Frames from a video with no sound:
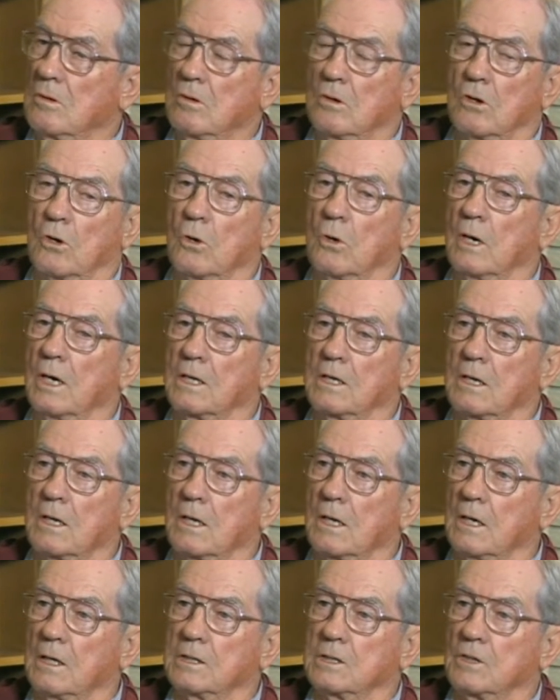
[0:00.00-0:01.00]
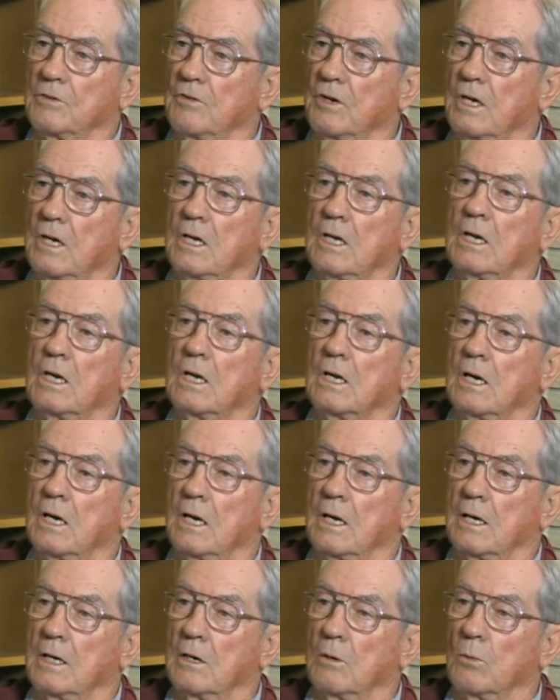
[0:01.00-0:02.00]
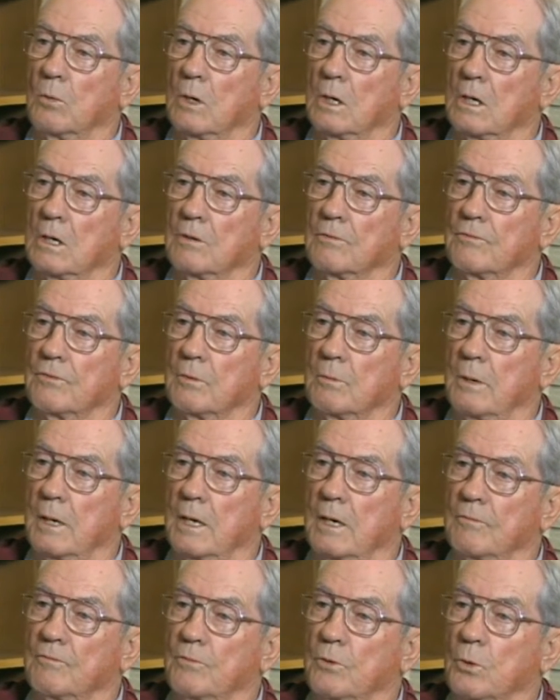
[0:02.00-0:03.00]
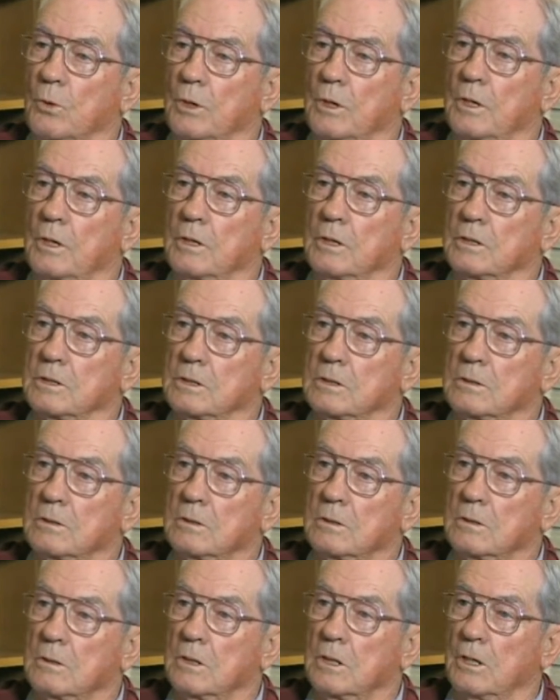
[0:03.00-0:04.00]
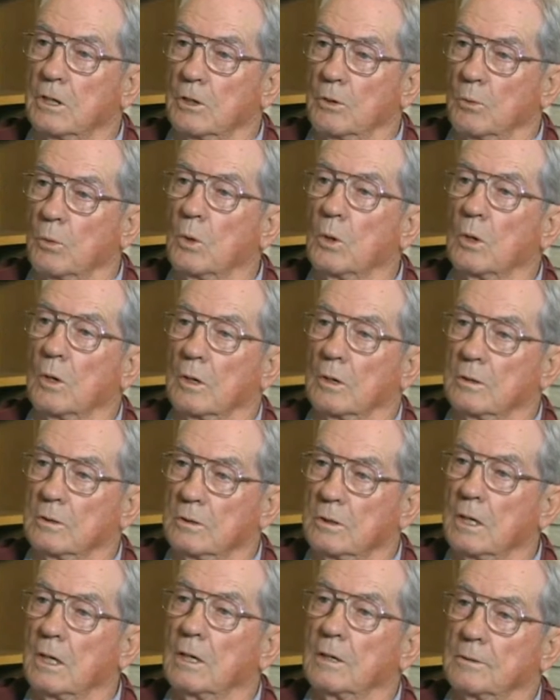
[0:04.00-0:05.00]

No athletics of any kind at Wayland for about 4 years during the war. Yeah.